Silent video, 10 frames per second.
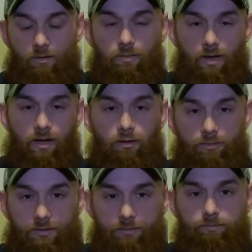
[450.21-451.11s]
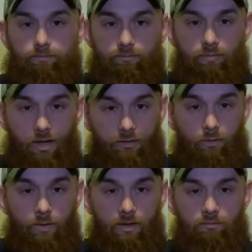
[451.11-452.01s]
where it helps block
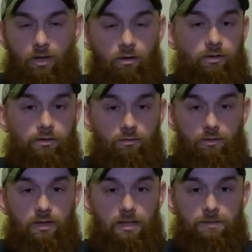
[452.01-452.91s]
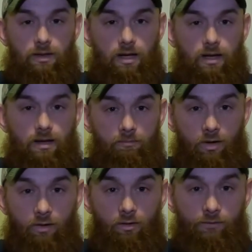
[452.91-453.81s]
the wind, but it also keeps a lot of that
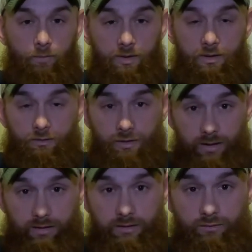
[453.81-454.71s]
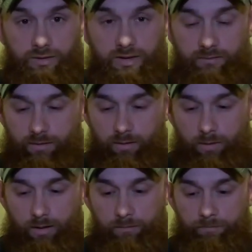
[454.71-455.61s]
mud off the windshield so they can still see very
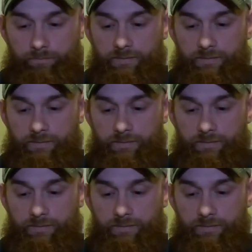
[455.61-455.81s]
well.